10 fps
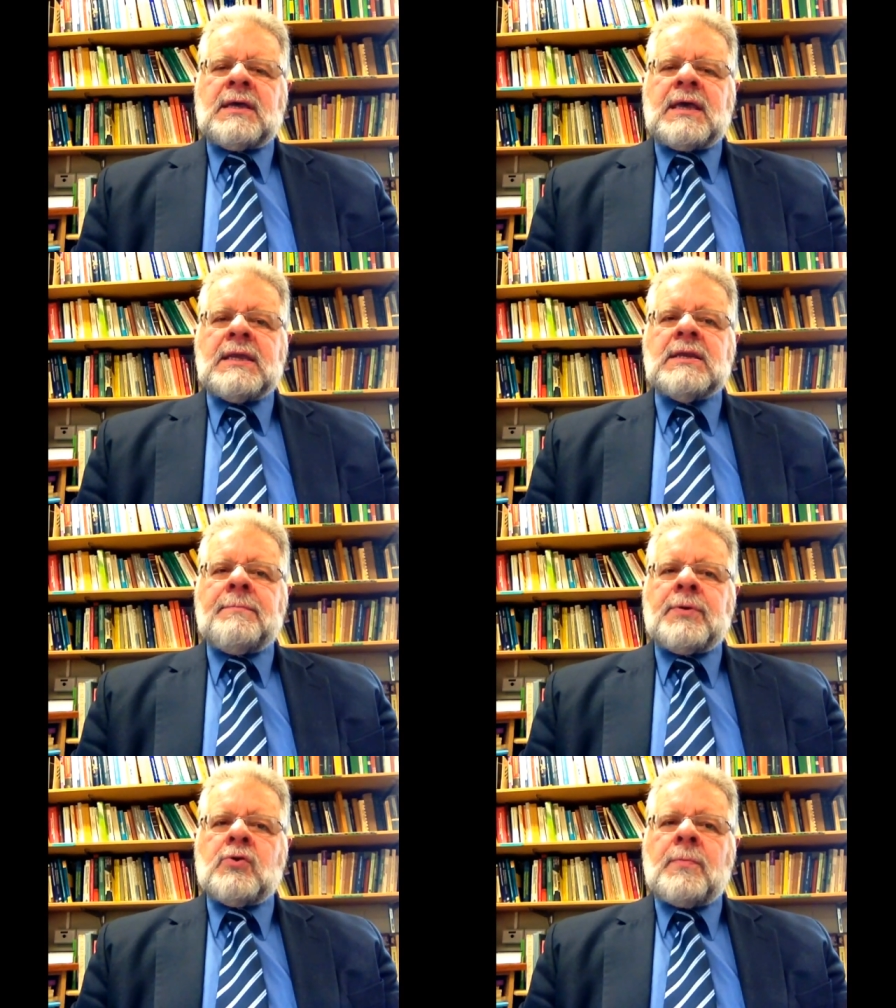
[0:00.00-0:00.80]
in
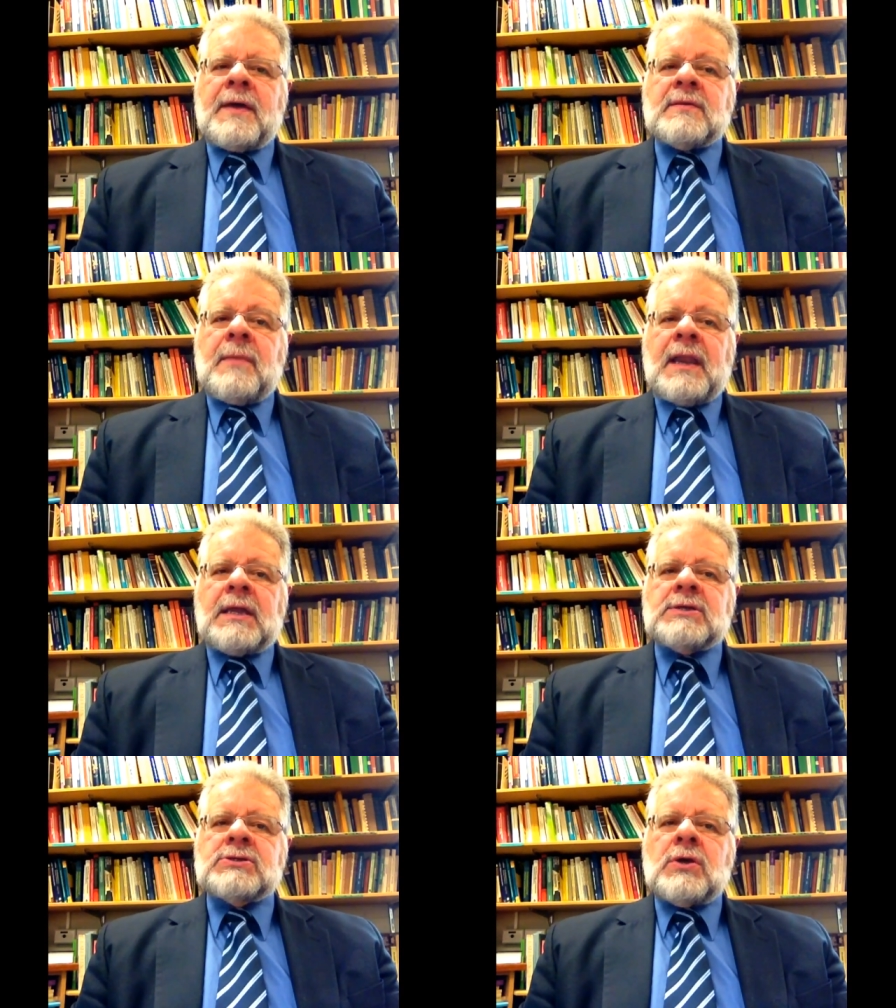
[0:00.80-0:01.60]
pure
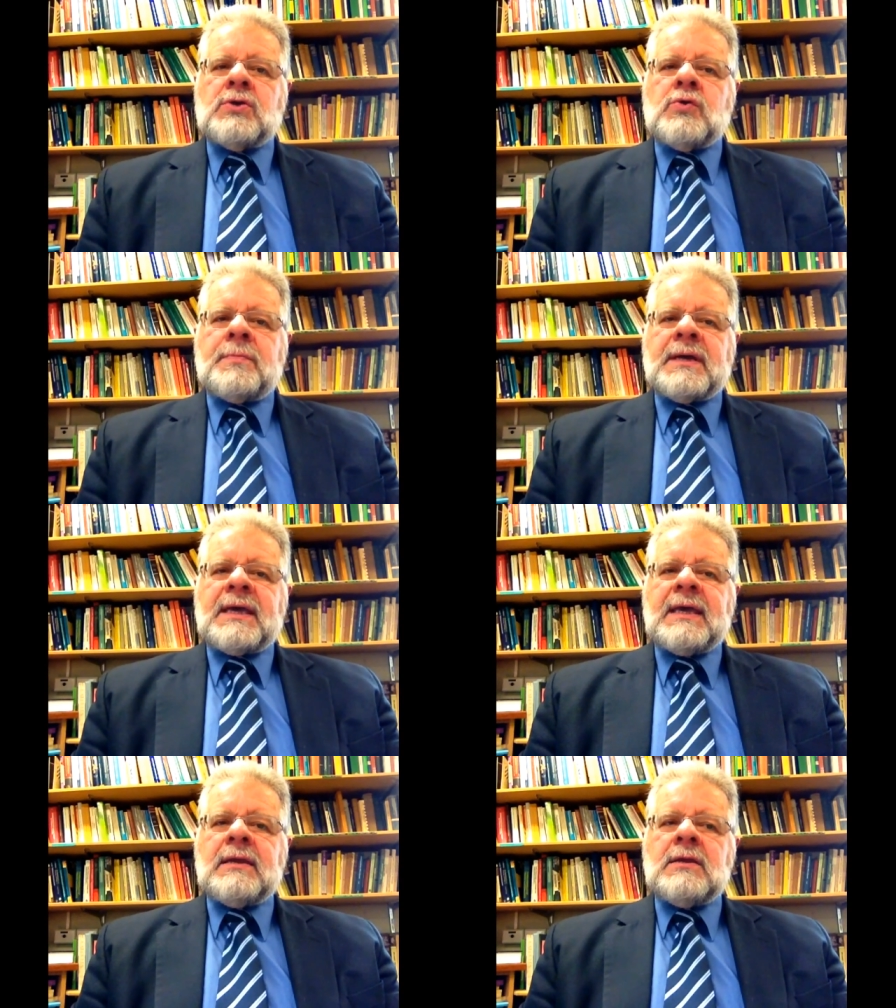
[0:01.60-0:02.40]
mathematics you
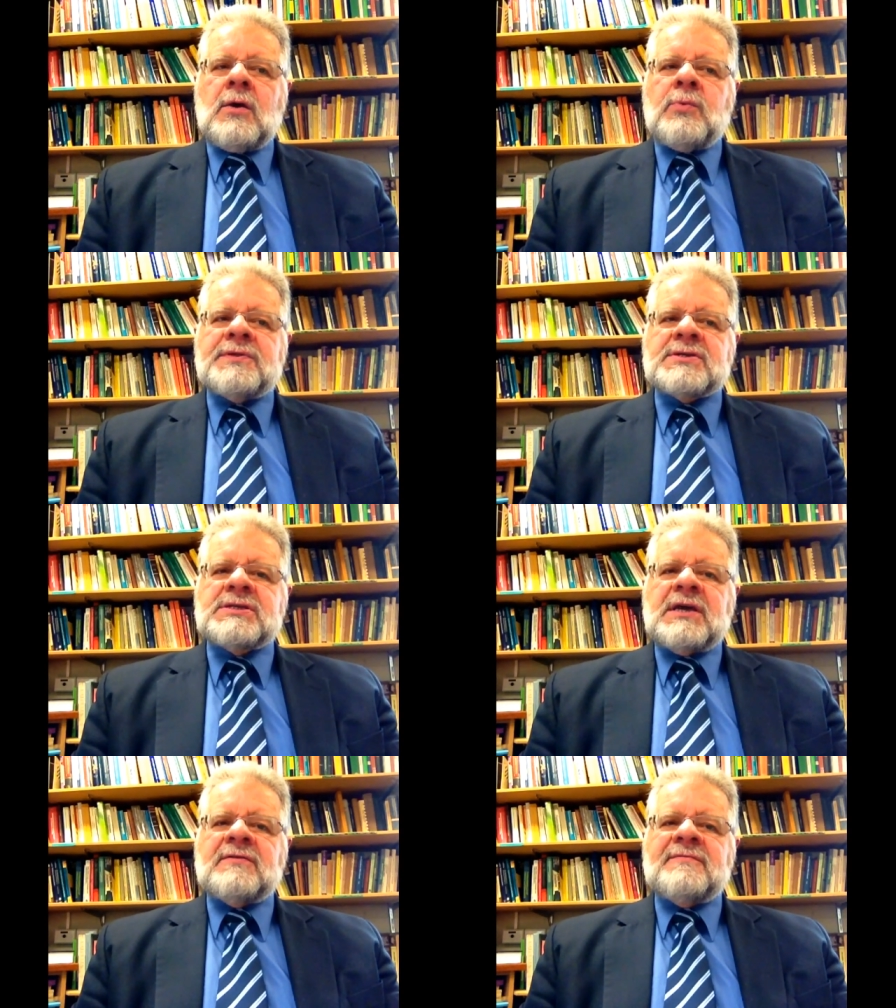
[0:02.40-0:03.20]
begin with a
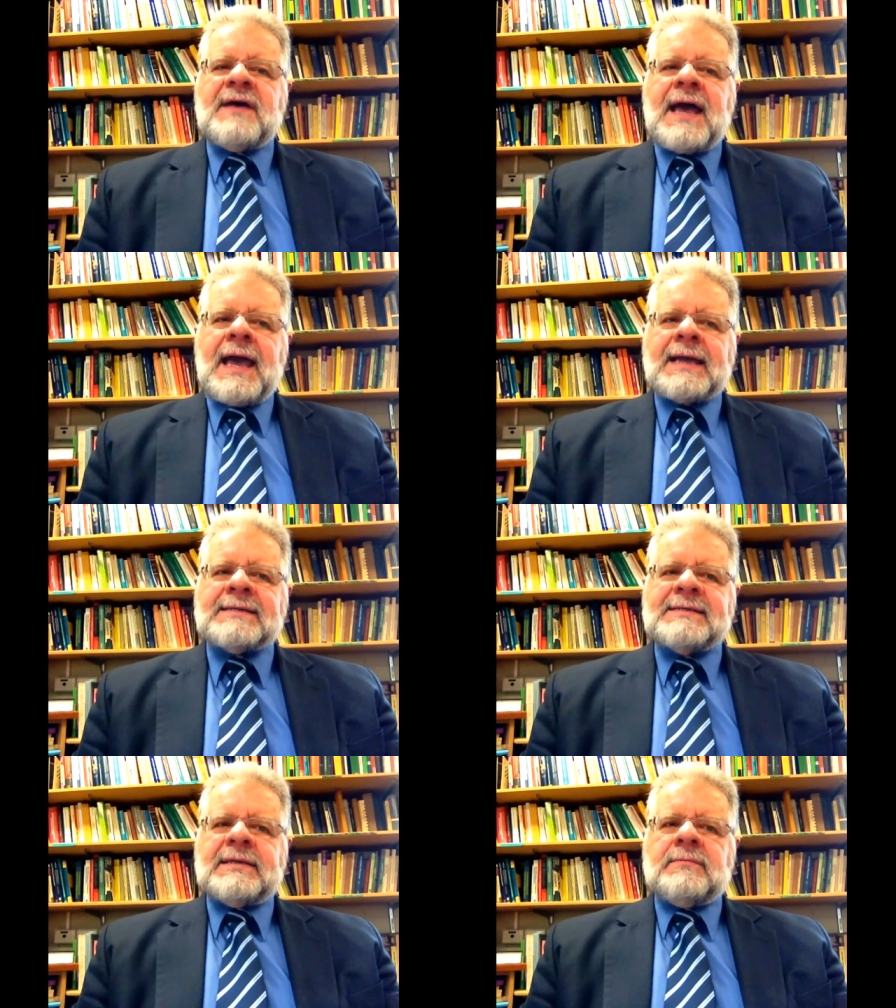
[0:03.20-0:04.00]
set of
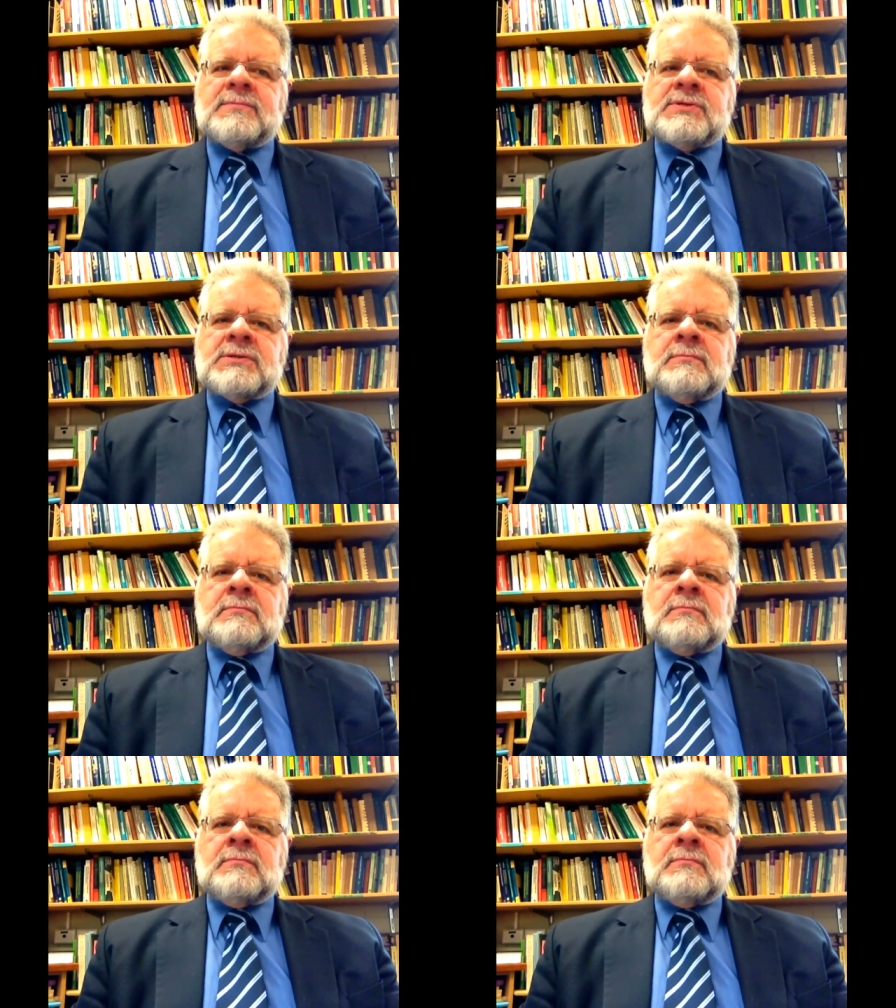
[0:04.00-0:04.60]
axioms.